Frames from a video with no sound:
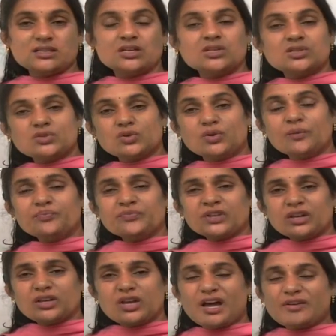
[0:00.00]
So
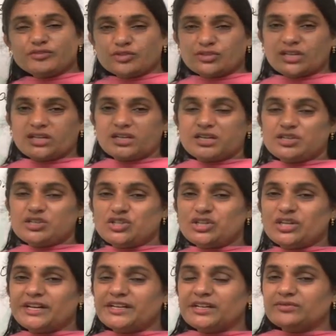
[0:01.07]
you have to take an
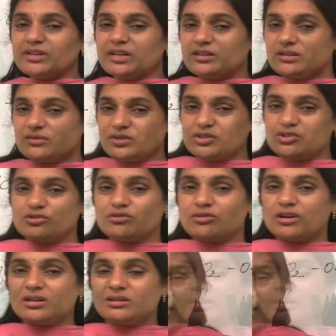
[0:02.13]
initiative that we should not